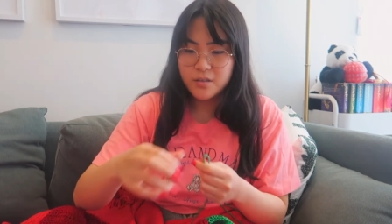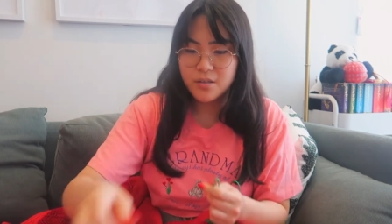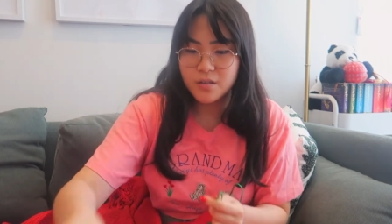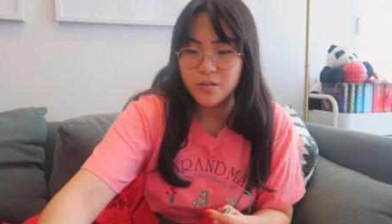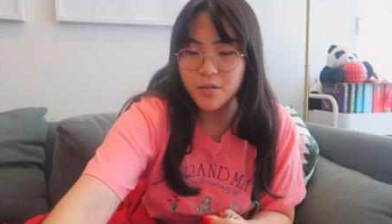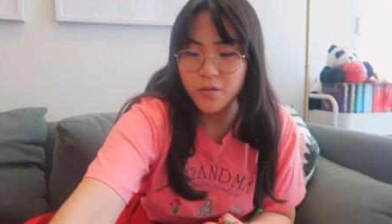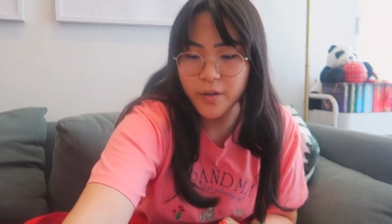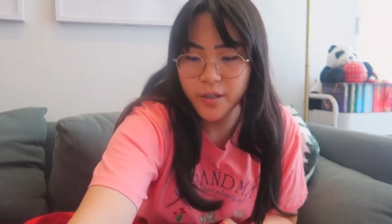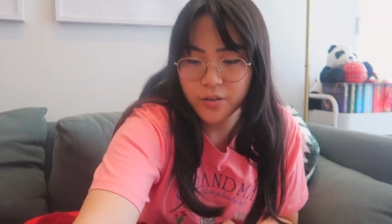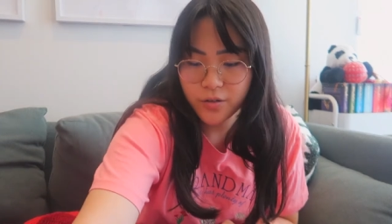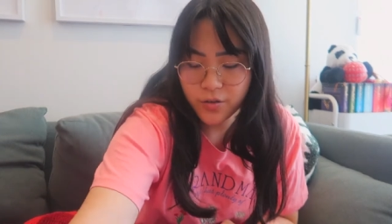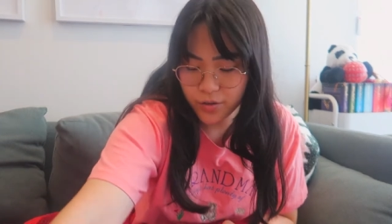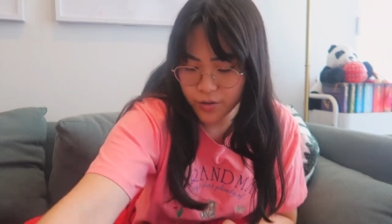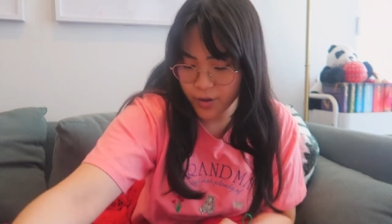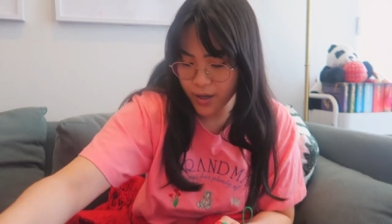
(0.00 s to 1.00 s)
just going
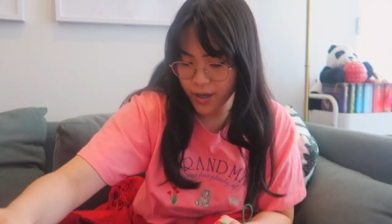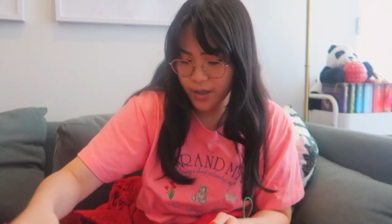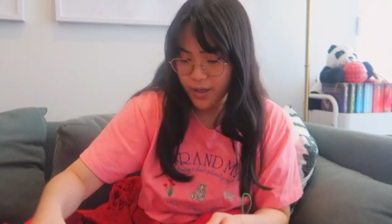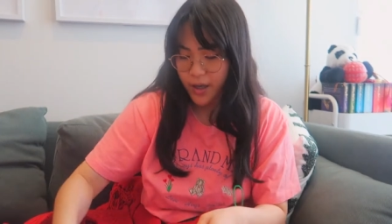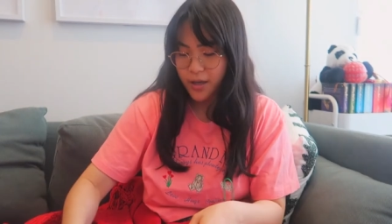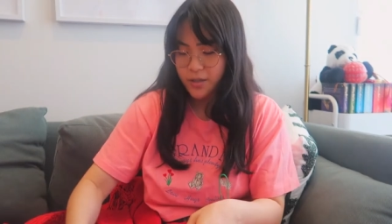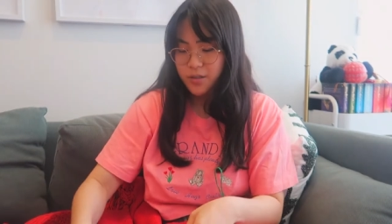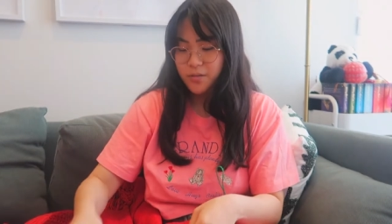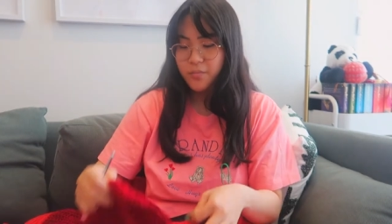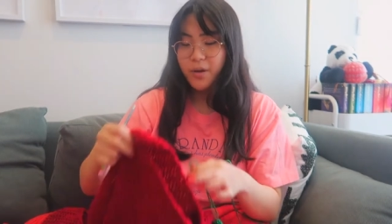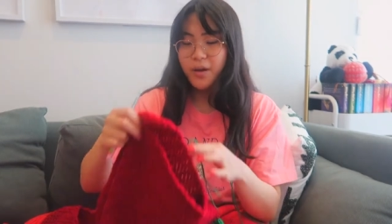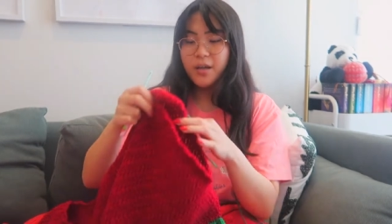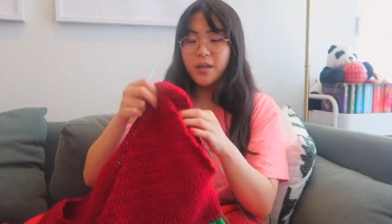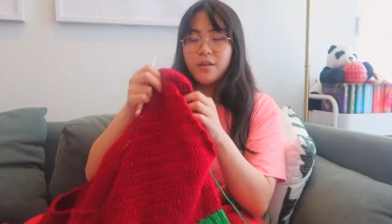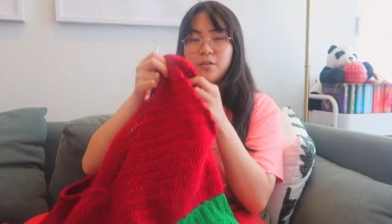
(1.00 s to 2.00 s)
to get
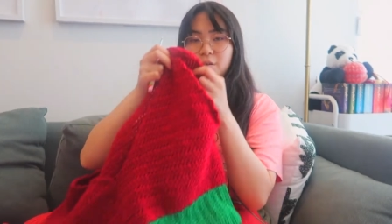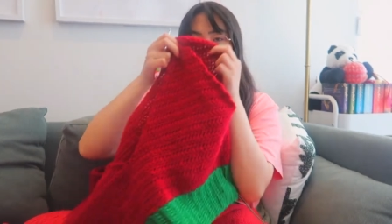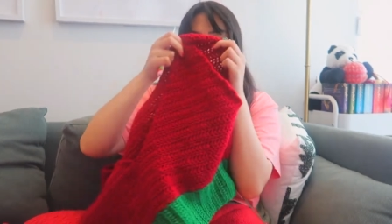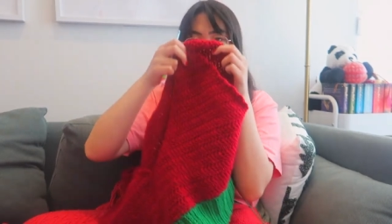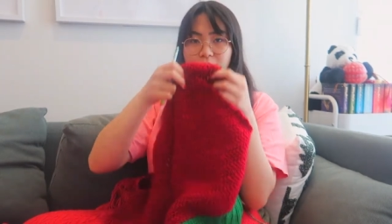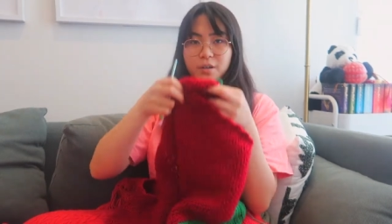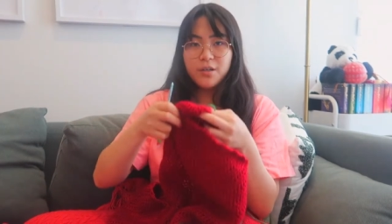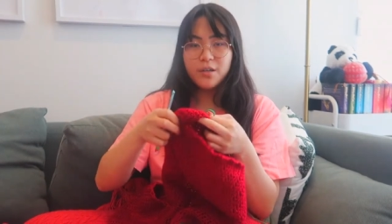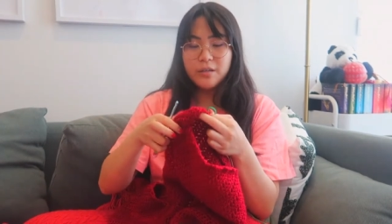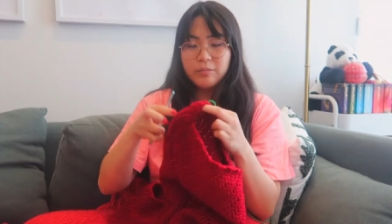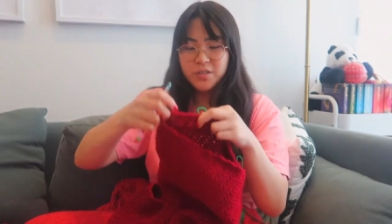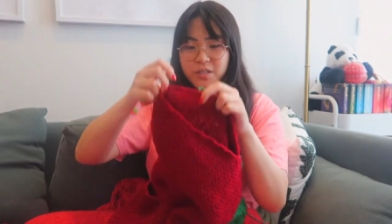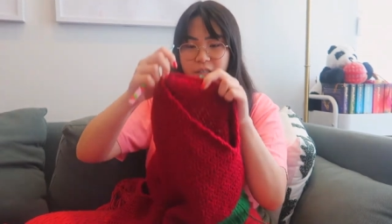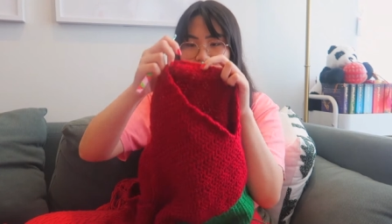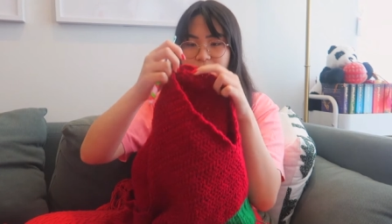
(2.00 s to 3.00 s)
my hook,
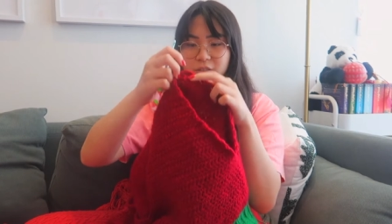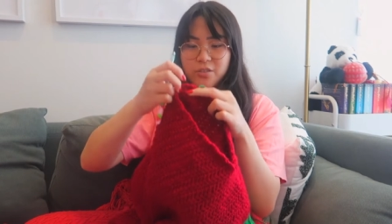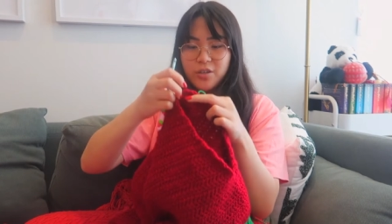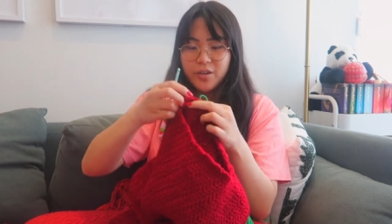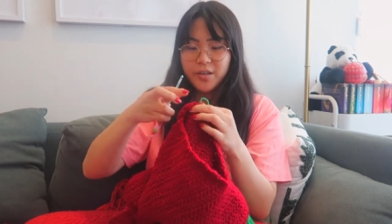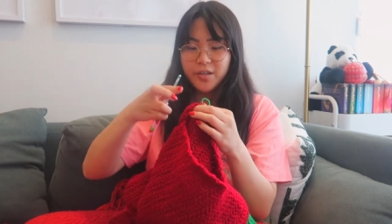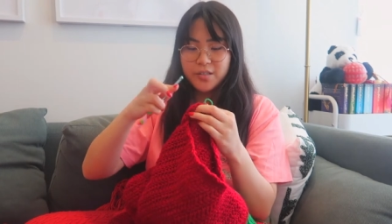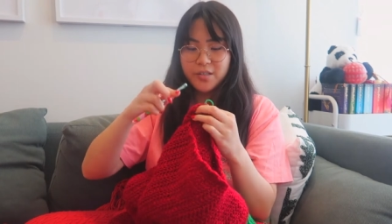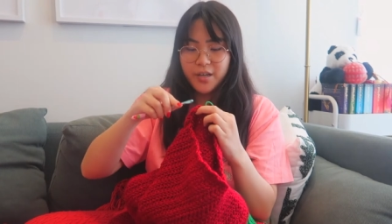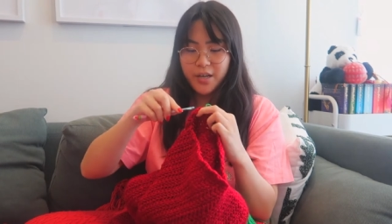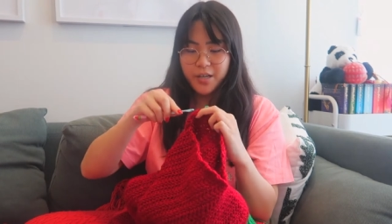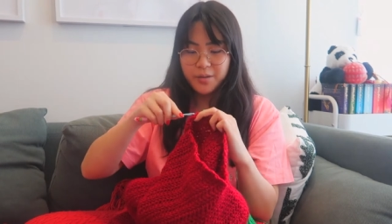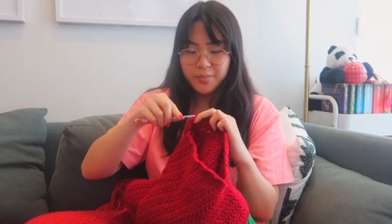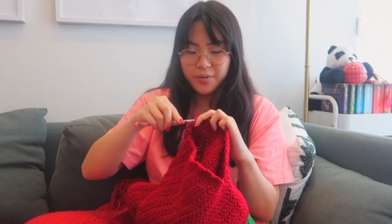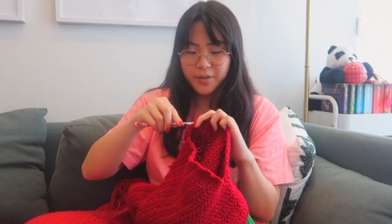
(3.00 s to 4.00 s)
just insert it into
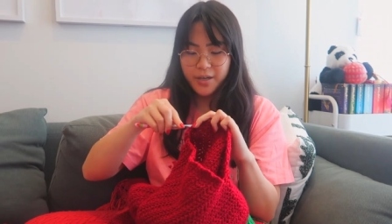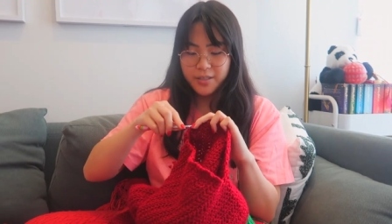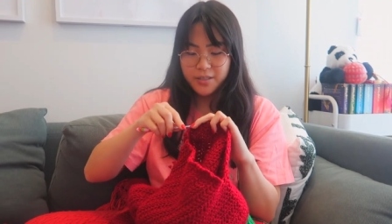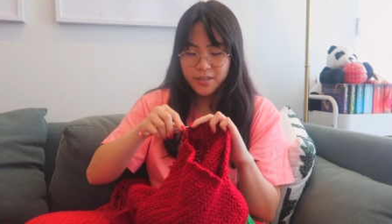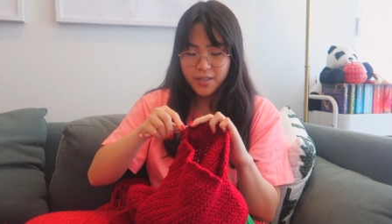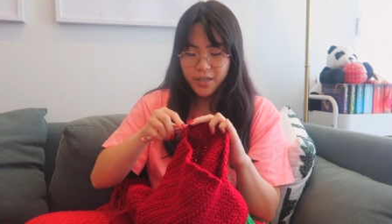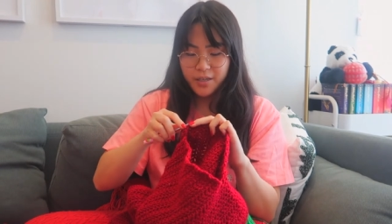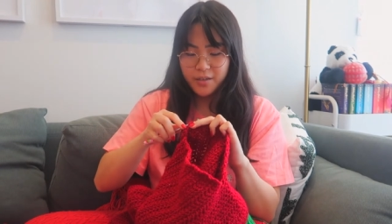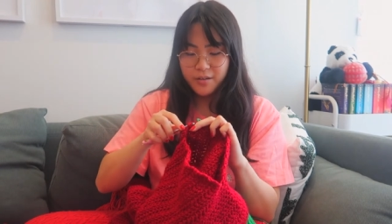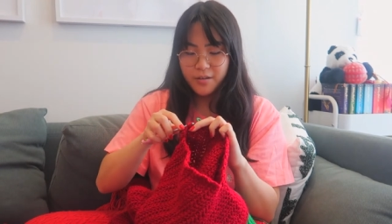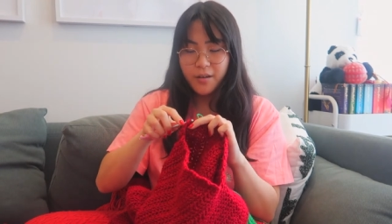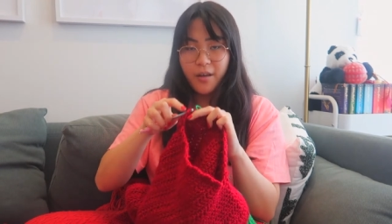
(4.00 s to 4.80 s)
any place in